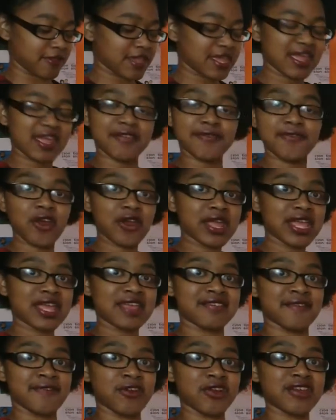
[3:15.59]
It's very
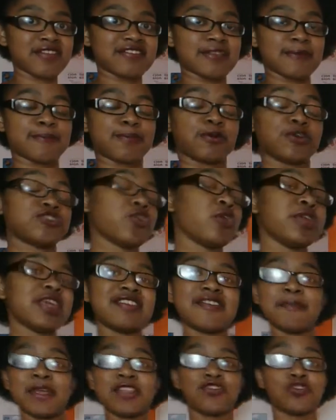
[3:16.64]
easy, very simple. You don't need to
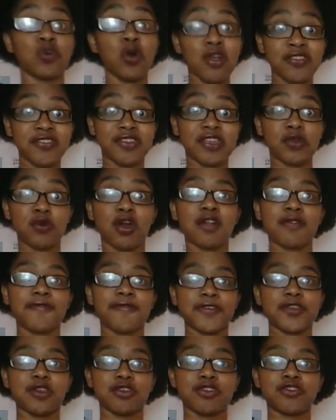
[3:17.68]
be daunted or
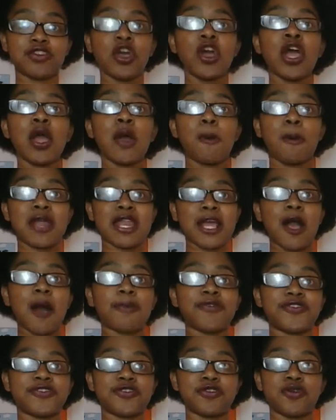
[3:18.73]
confused when it
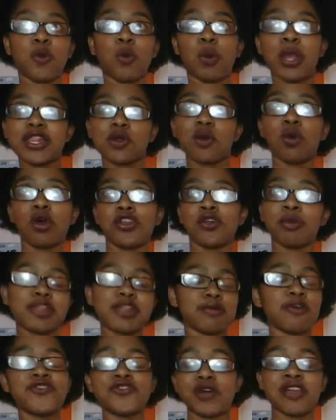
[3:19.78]
comes to which order, which
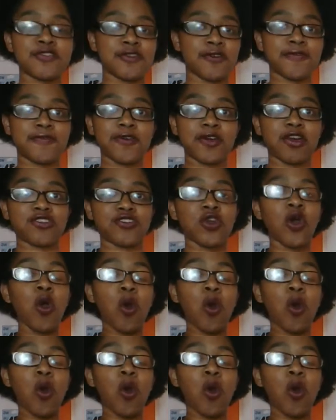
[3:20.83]
one do I do first.